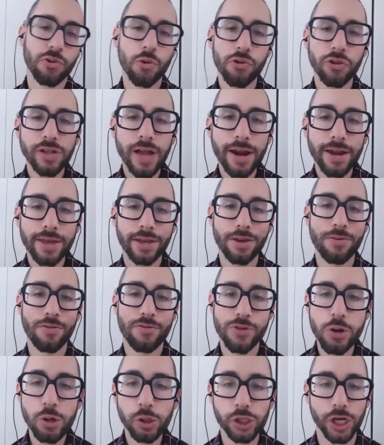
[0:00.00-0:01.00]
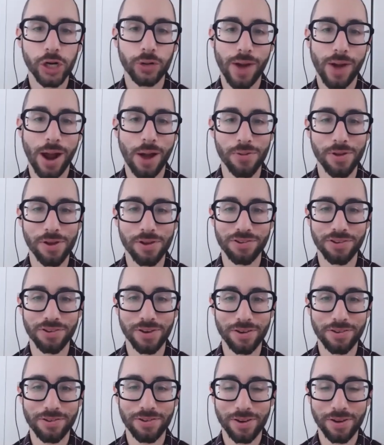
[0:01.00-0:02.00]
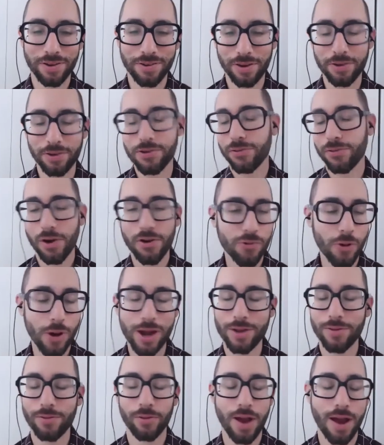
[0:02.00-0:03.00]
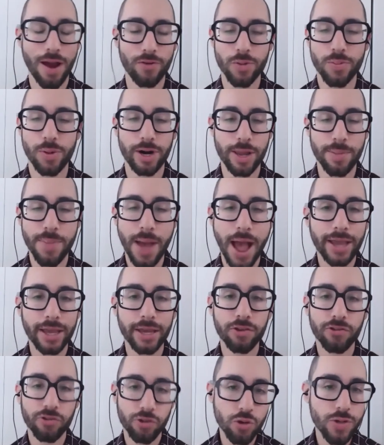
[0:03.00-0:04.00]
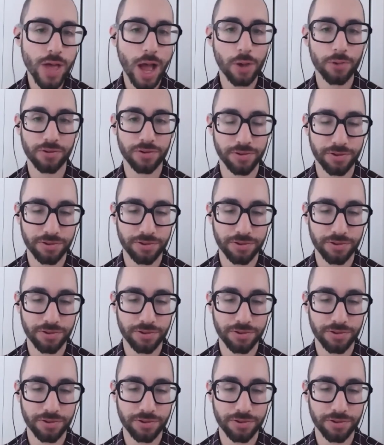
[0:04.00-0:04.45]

there's a lot of confusion around this, and it's, it's, it's frustrating for everybody. Back in two thousand